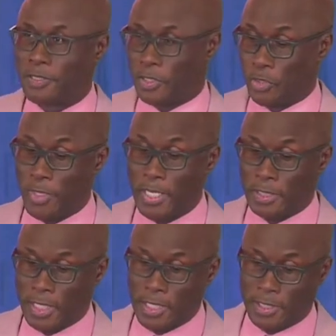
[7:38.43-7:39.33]

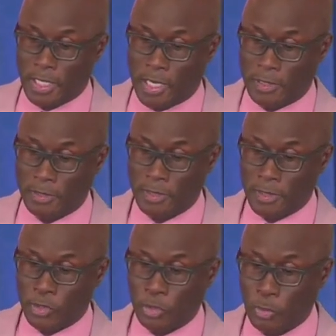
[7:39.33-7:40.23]
situation in John
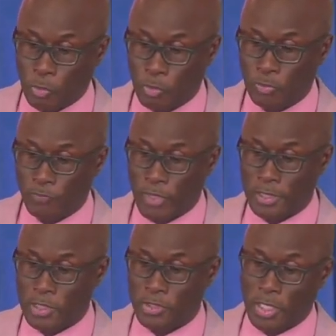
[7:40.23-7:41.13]
2,
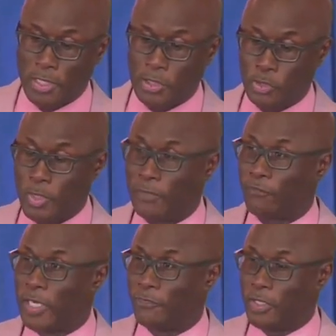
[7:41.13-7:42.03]
verses 13 to
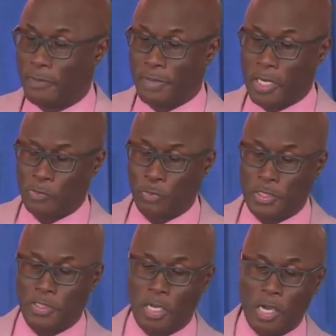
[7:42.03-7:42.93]
25, thereabout.
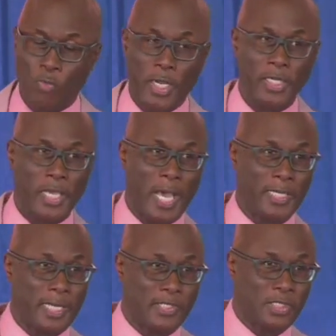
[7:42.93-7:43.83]
We saw where he
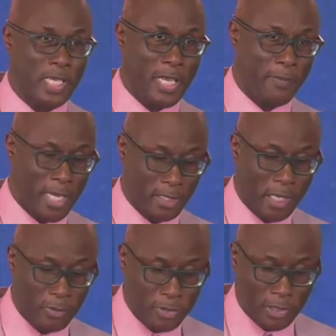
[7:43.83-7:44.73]
had that same
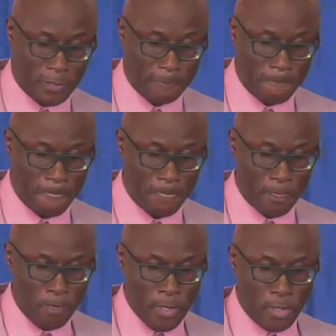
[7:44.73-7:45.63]
encounter.
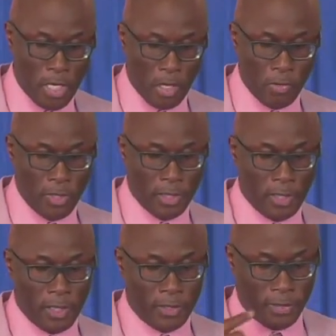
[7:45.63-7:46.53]
Now,
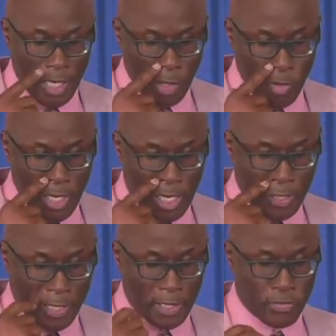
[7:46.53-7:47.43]
there we
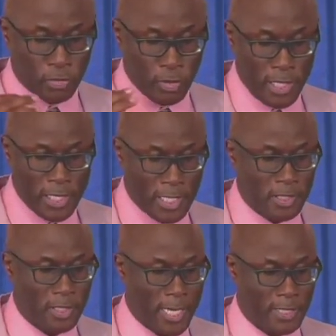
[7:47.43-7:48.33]
are again, 3
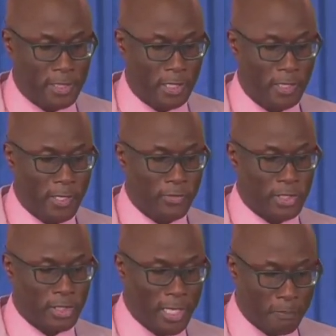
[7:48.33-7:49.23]
years later.
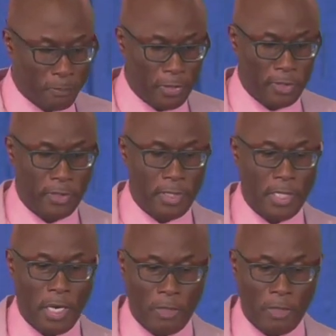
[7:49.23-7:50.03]
The temple